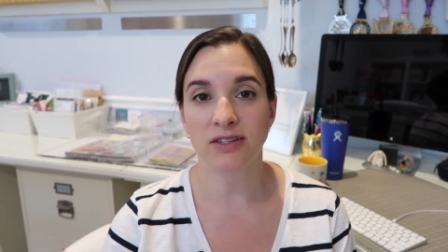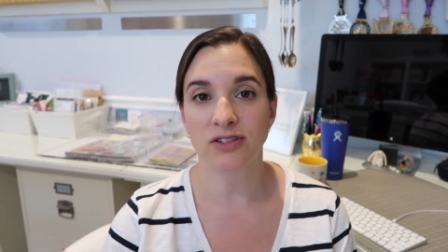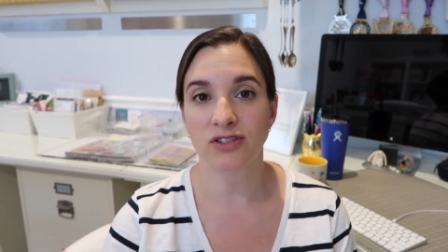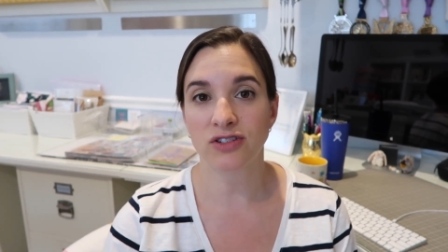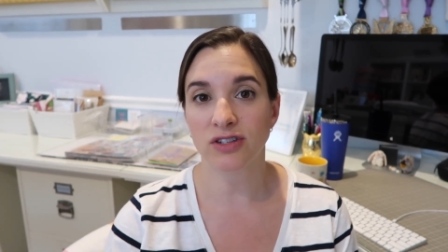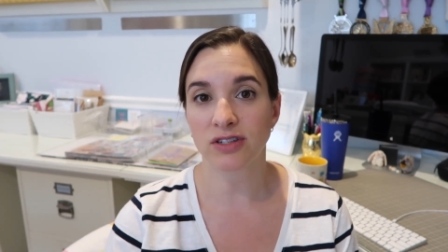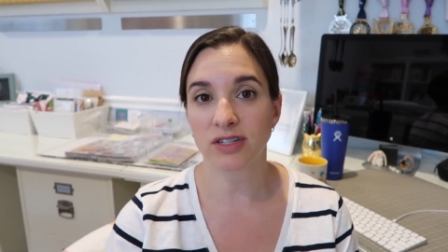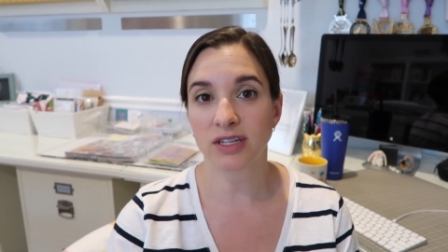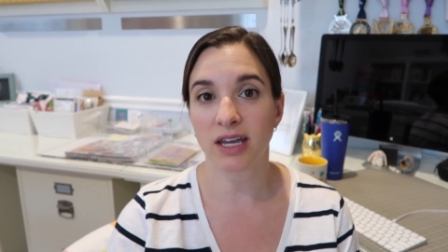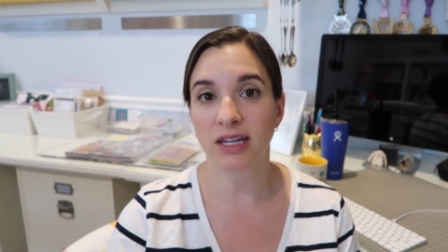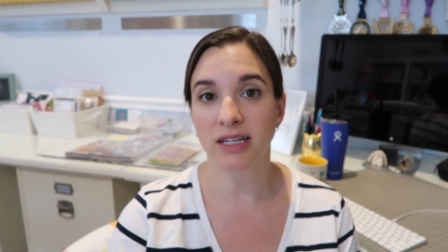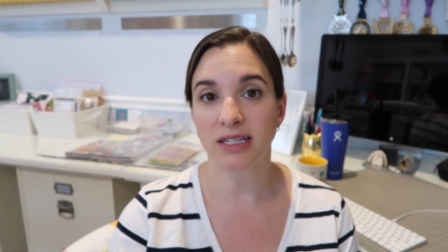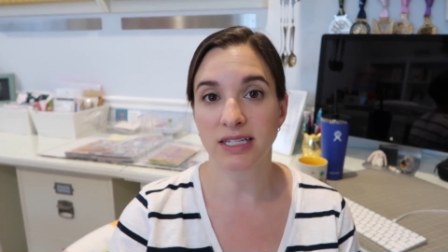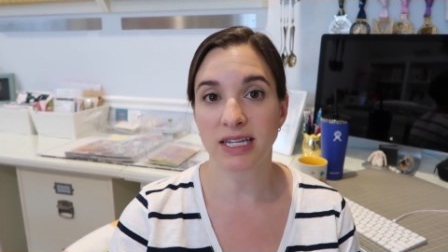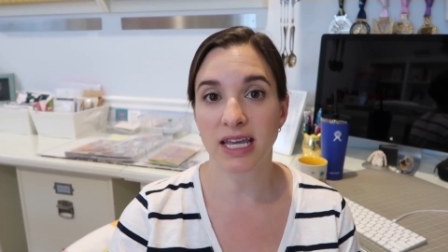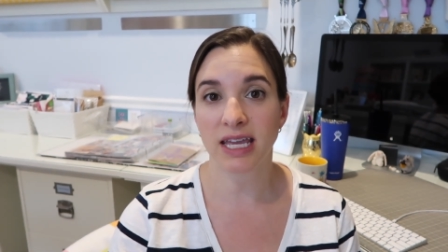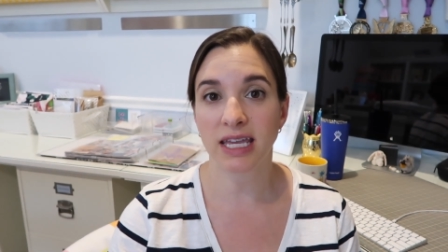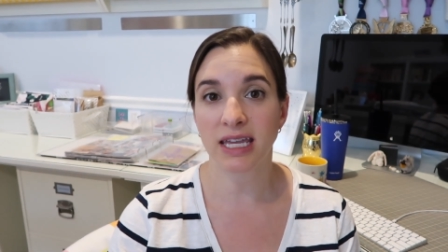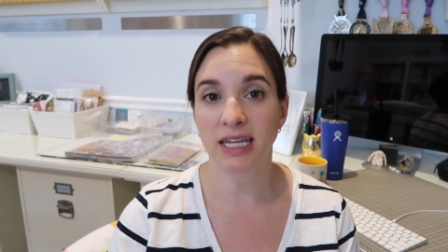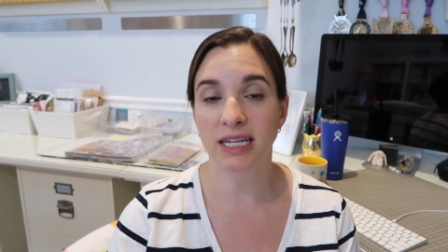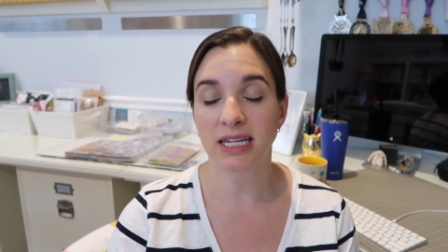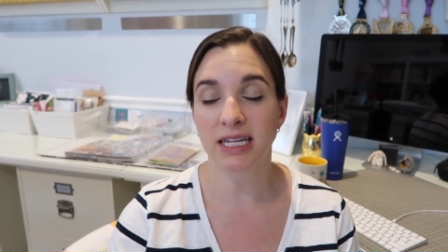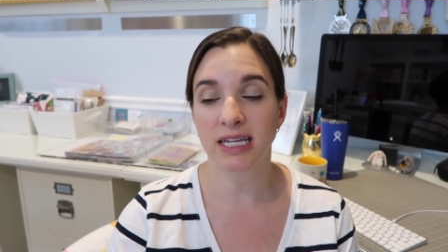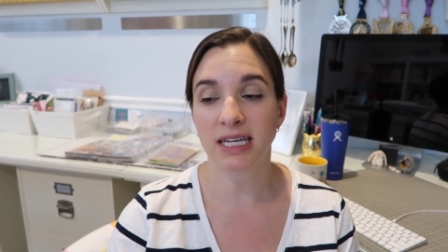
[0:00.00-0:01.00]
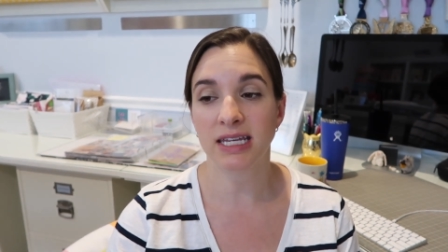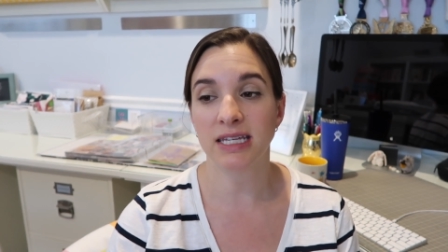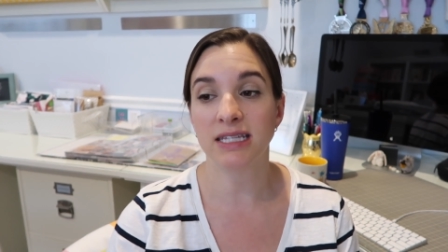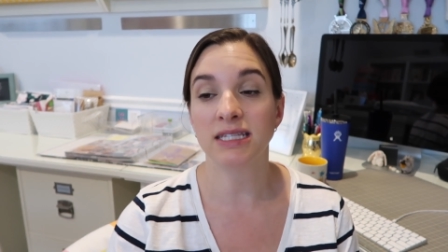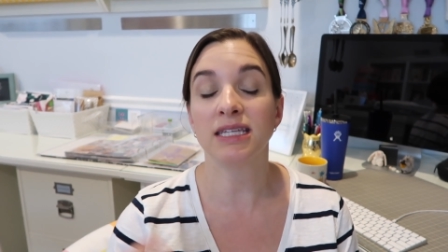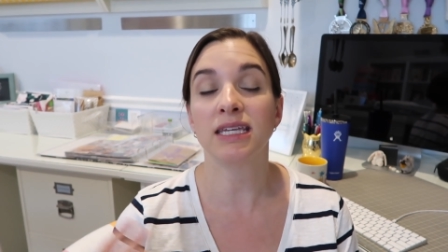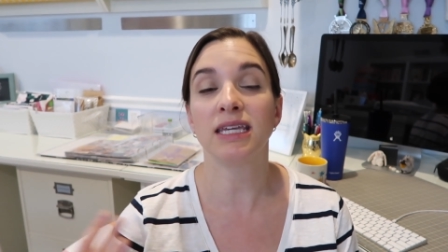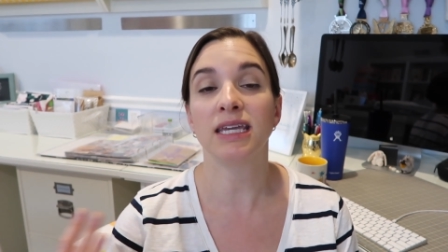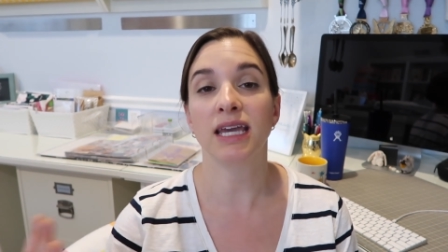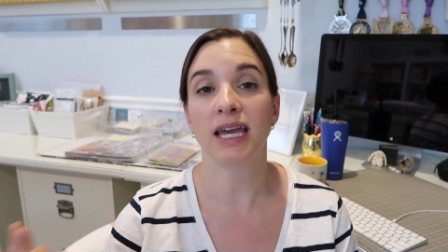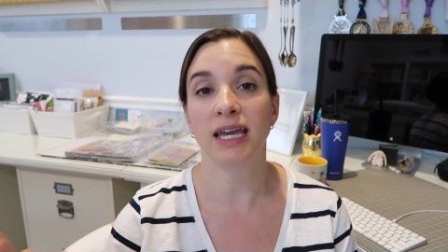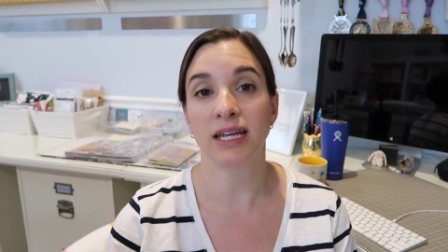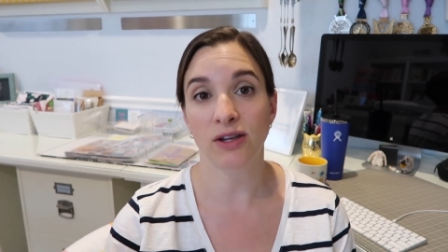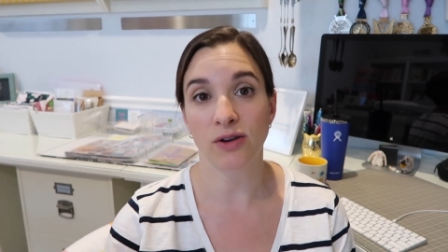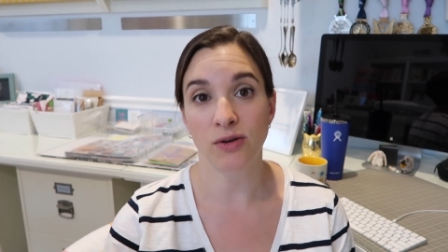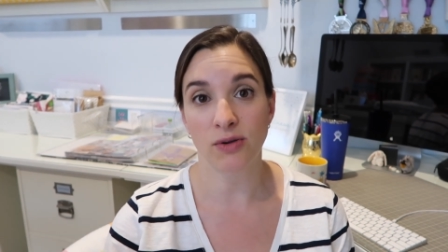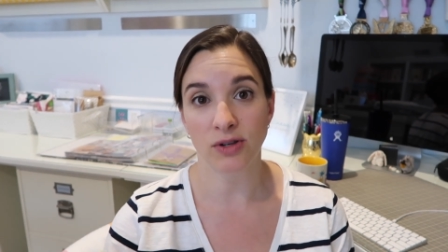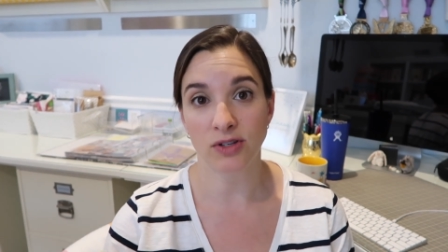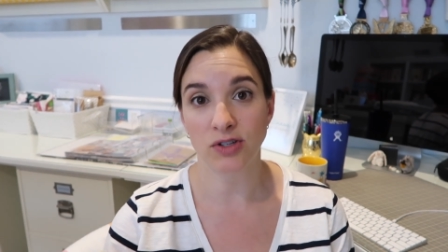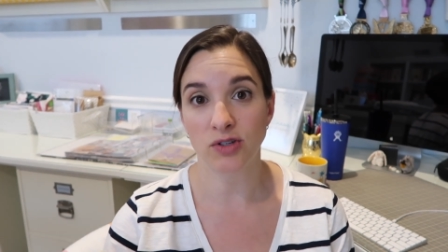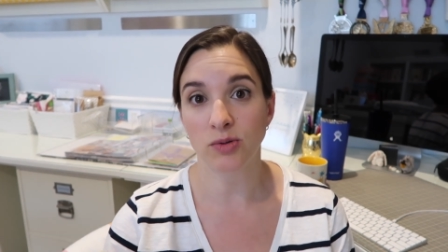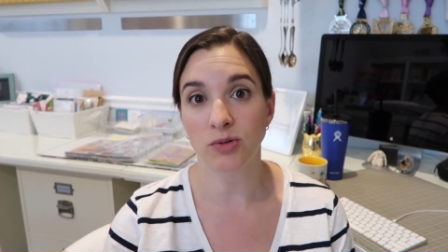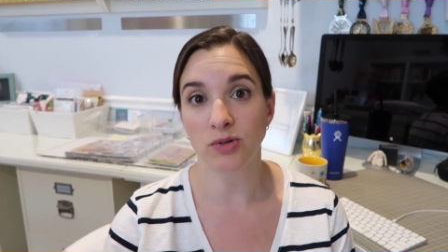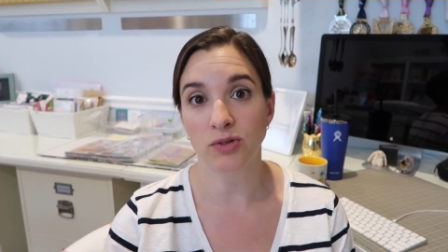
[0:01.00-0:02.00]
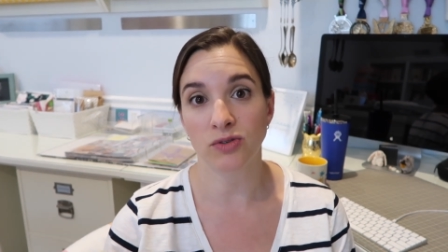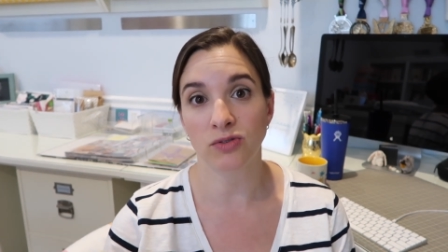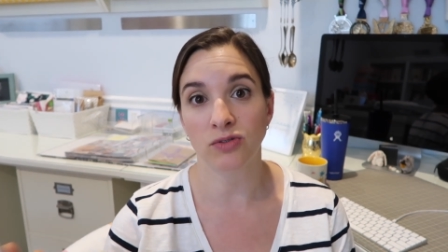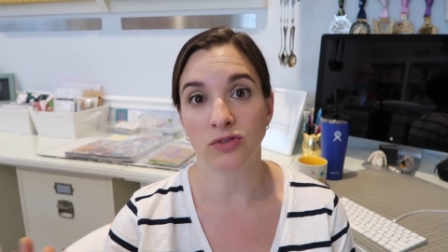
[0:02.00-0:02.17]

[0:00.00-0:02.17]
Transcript: is just kind of taking it easy and going to an